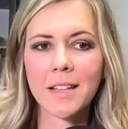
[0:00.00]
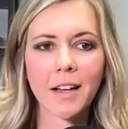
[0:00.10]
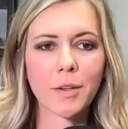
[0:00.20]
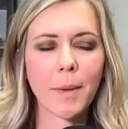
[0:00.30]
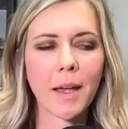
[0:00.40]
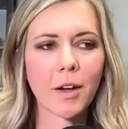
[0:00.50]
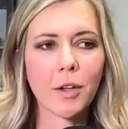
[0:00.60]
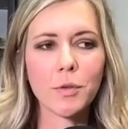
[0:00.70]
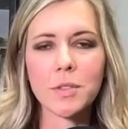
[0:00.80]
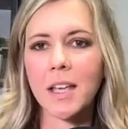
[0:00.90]
Dr. Baker,
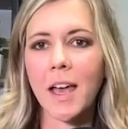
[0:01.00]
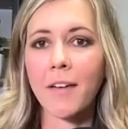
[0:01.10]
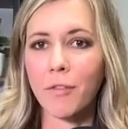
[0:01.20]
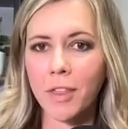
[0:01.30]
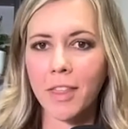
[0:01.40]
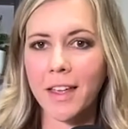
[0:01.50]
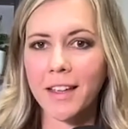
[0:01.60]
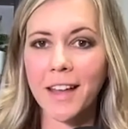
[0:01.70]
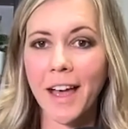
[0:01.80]
you see everything,